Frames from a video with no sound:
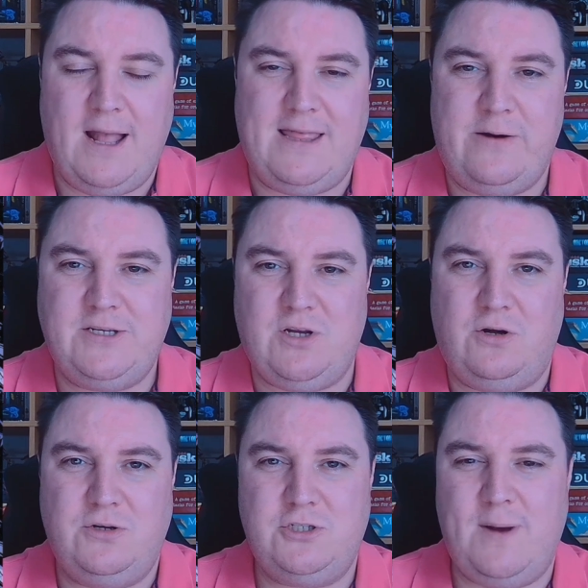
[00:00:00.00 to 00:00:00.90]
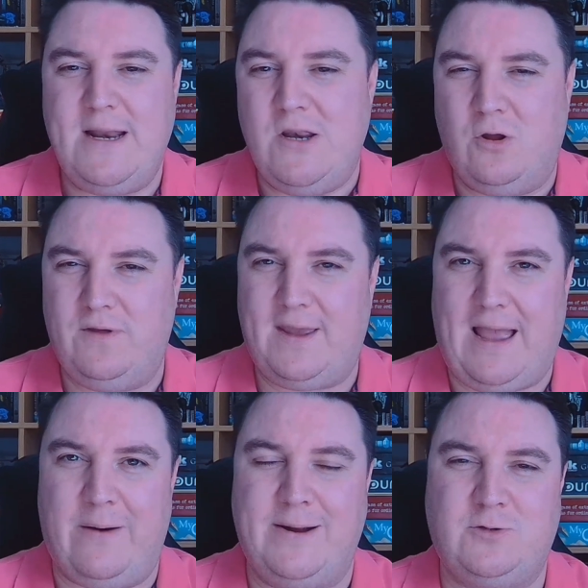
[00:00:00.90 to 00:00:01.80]
There is also another
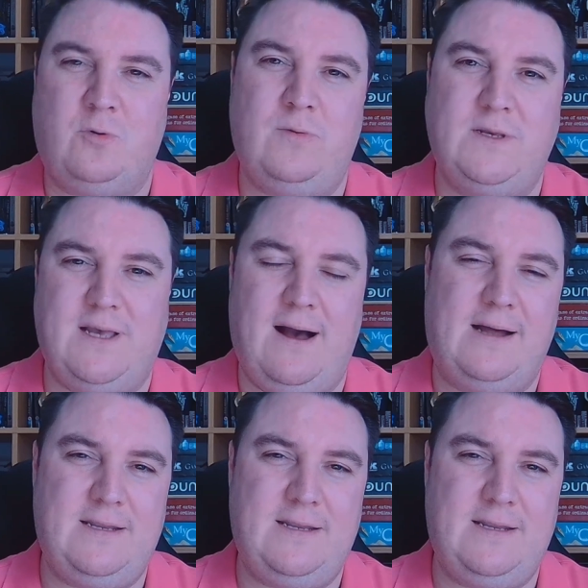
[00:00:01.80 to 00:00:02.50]
character on this card